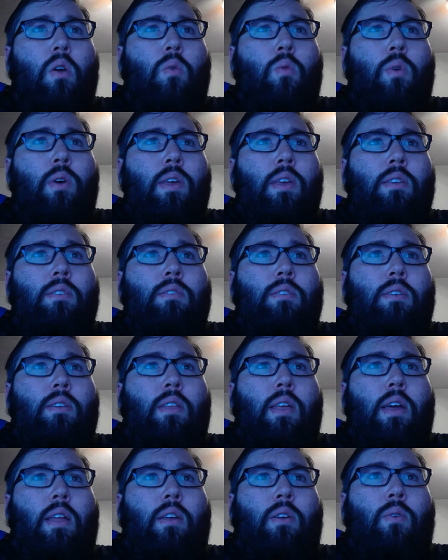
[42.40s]
What is a
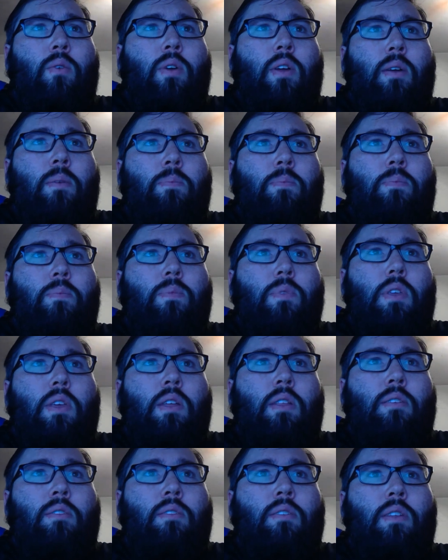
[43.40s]
cladogram?
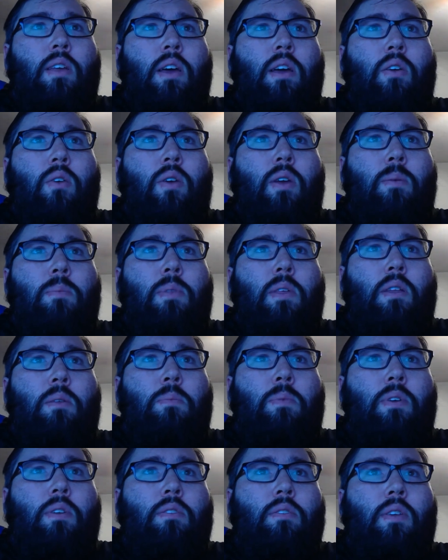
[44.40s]
It is a diagram that
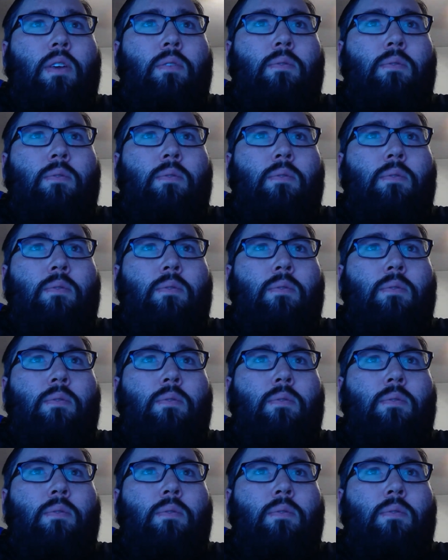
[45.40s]
depicts